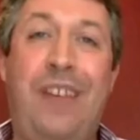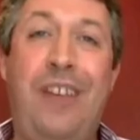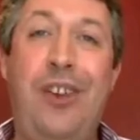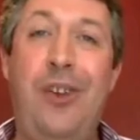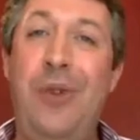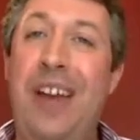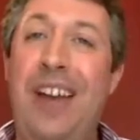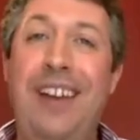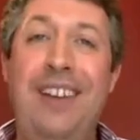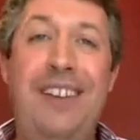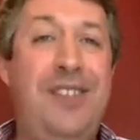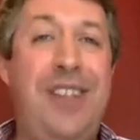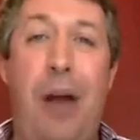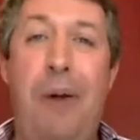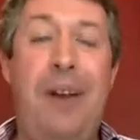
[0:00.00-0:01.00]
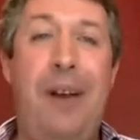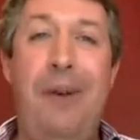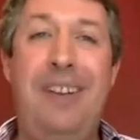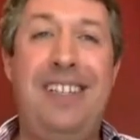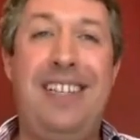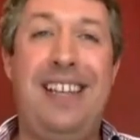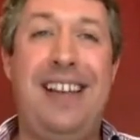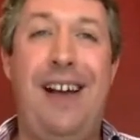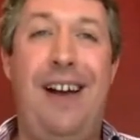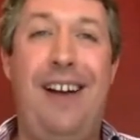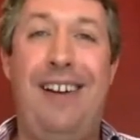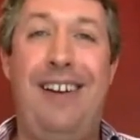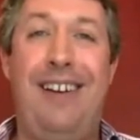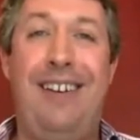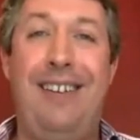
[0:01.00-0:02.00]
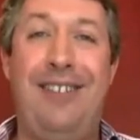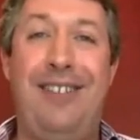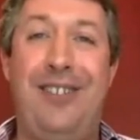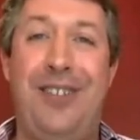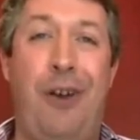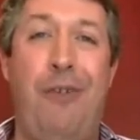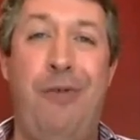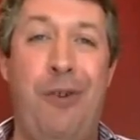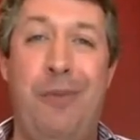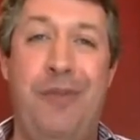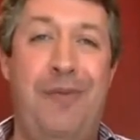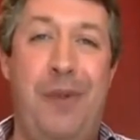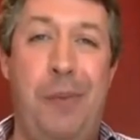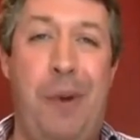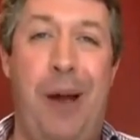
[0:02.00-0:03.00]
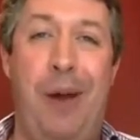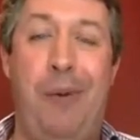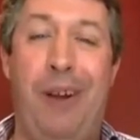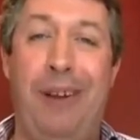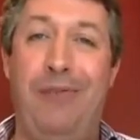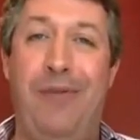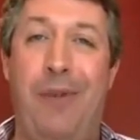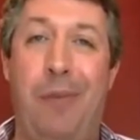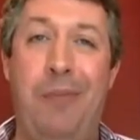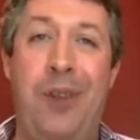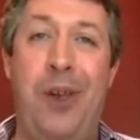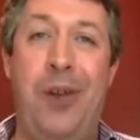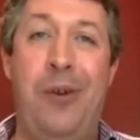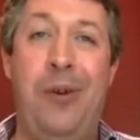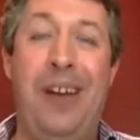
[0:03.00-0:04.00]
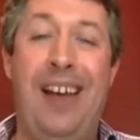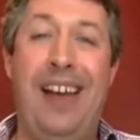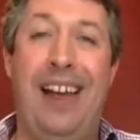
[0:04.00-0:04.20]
you don't go into the car showroom if you're buying one from new